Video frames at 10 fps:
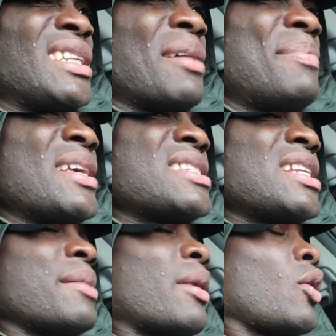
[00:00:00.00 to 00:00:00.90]
that place
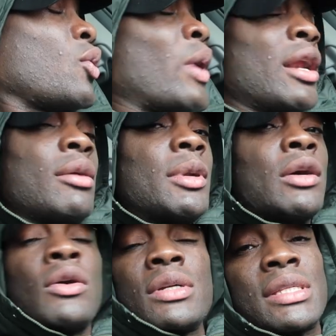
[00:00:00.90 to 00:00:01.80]
in a good one. I'm going
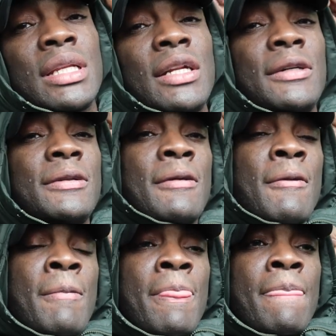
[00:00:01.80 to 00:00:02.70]
to go still, you know.
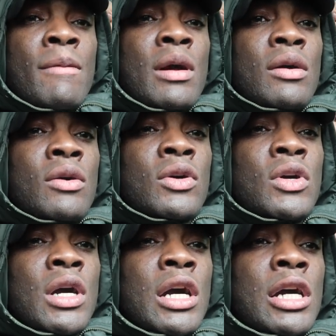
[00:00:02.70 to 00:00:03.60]
We're going to go
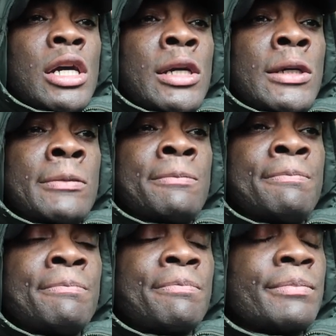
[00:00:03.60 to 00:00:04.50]
down to um,
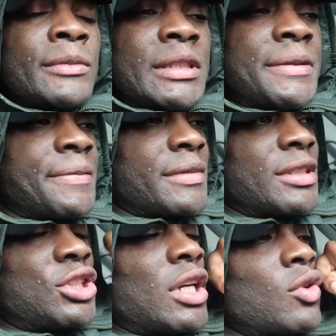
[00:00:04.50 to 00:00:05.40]

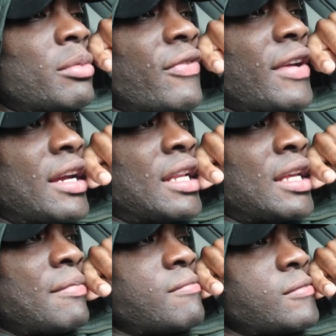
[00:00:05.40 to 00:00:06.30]
John, I forget the
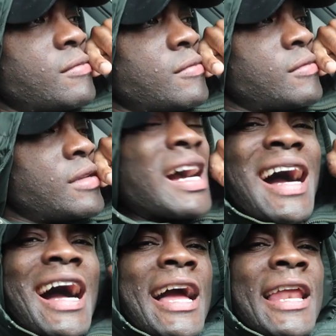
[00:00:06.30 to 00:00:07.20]
name.
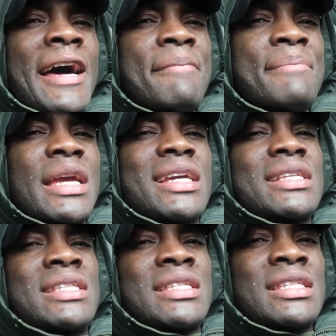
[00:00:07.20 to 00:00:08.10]
Island
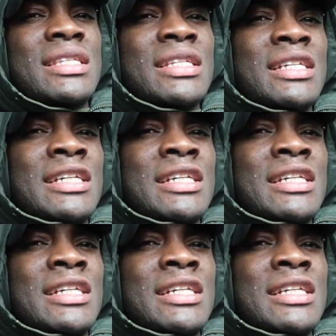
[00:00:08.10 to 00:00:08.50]
Mix.